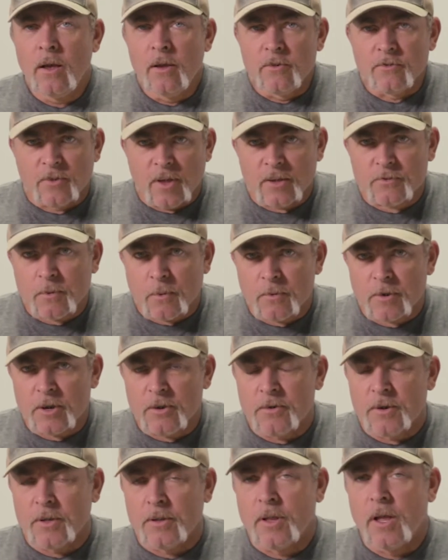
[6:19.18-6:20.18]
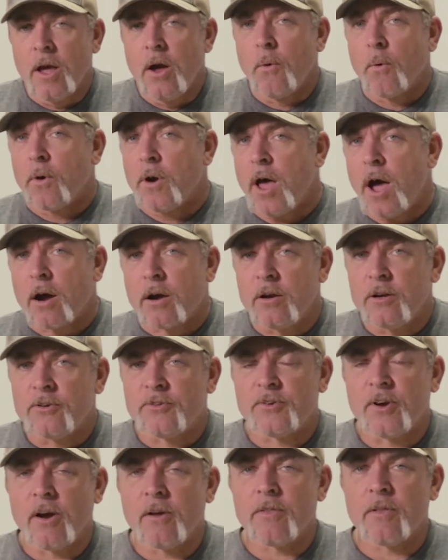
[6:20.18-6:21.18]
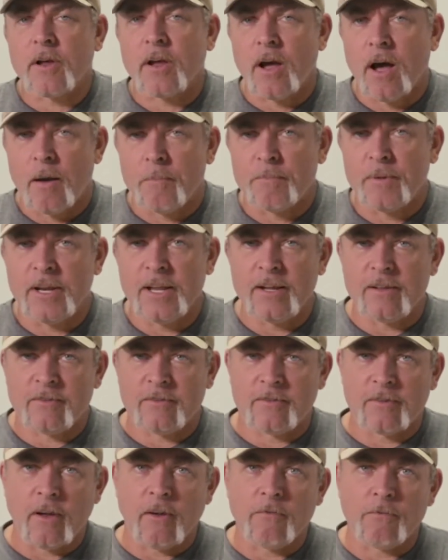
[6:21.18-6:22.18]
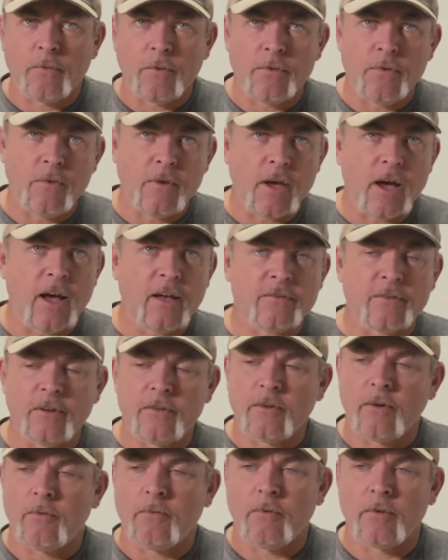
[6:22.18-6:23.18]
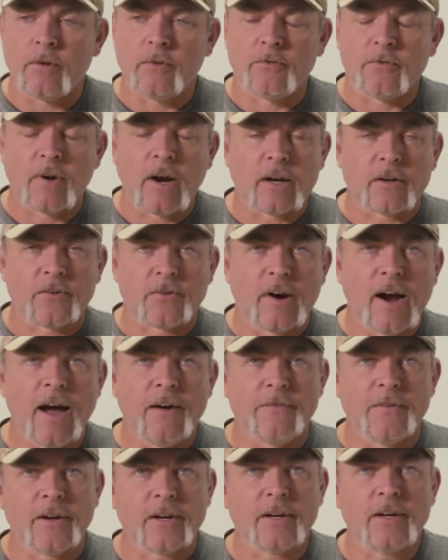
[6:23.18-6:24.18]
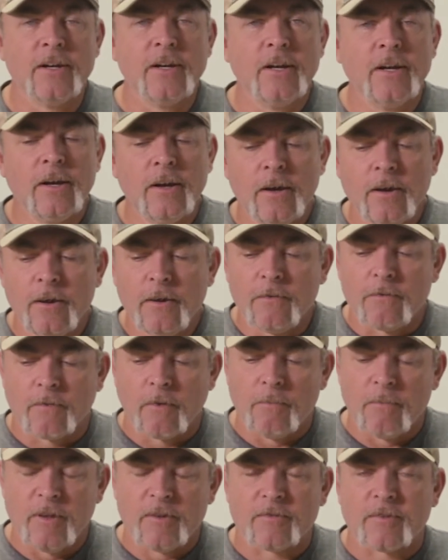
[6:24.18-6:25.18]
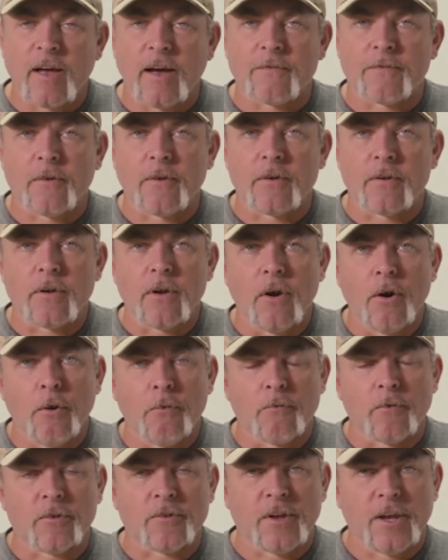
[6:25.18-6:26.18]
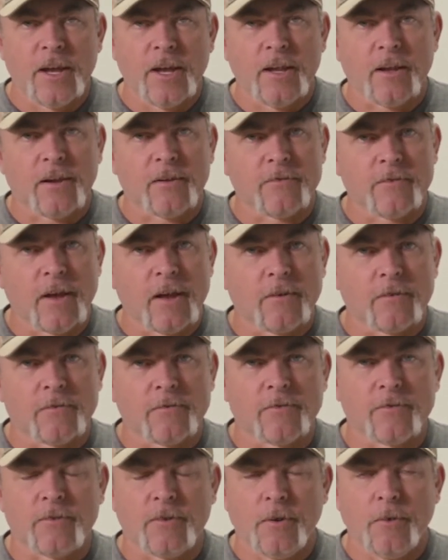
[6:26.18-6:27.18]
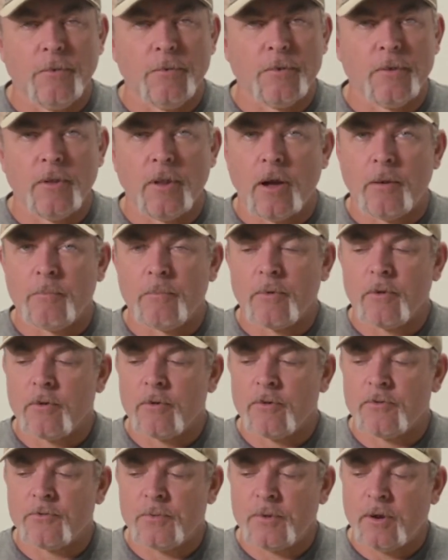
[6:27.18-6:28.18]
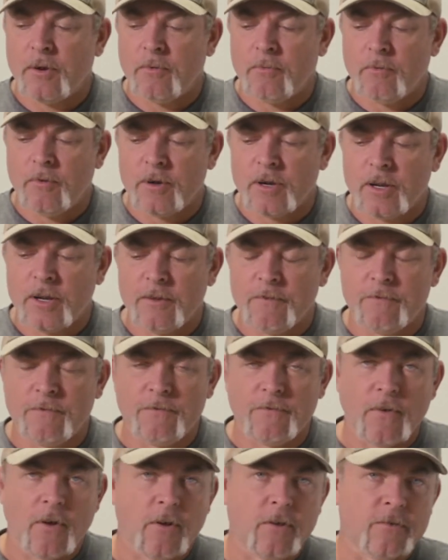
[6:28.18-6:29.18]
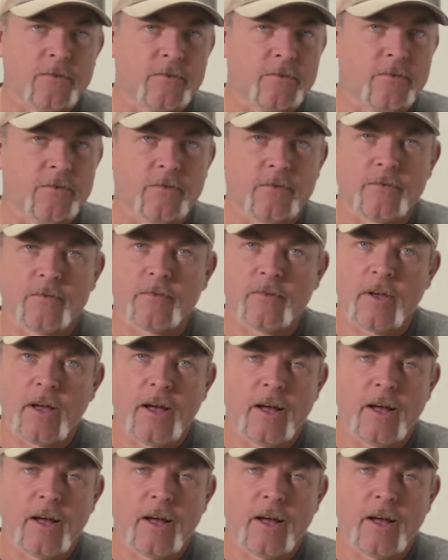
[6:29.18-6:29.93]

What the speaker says: So that's what we're doing. We're not going to share the company itself with you guys. I don't want to direct traffic from this effort over to it because that'll skew the numbers. We don't want any false